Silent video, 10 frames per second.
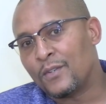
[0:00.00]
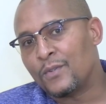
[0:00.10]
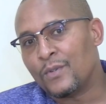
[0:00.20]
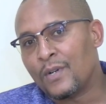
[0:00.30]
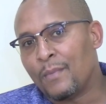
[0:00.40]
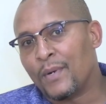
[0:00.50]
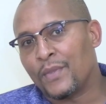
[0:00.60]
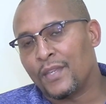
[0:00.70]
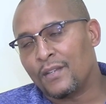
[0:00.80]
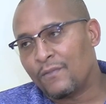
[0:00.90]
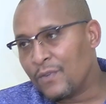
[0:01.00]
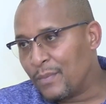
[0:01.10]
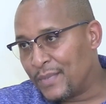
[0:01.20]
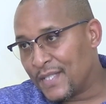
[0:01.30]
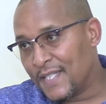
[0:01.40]
to about
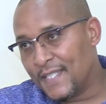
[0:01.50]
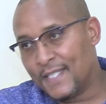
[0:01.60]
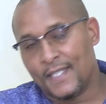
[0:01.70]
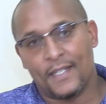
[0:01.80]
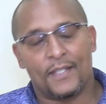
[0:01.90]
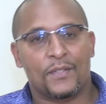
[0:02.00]
34%.